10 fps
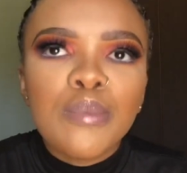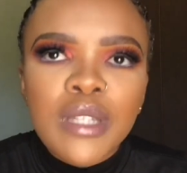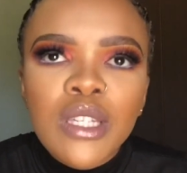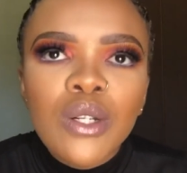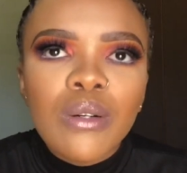
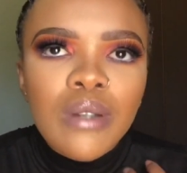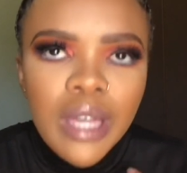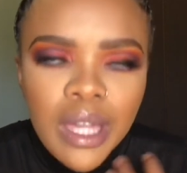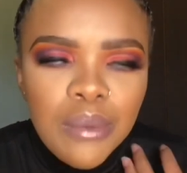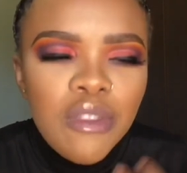be
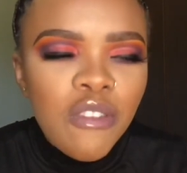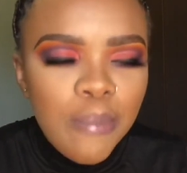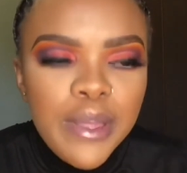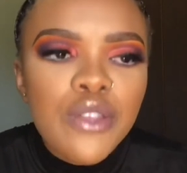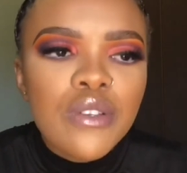okay with
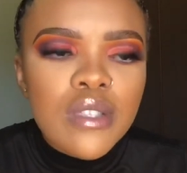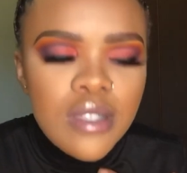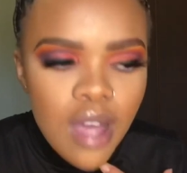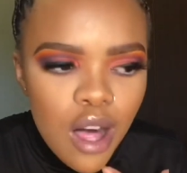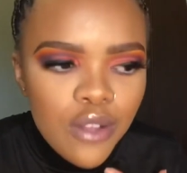being
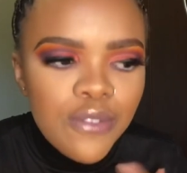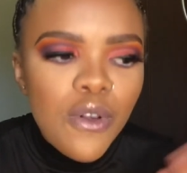yourself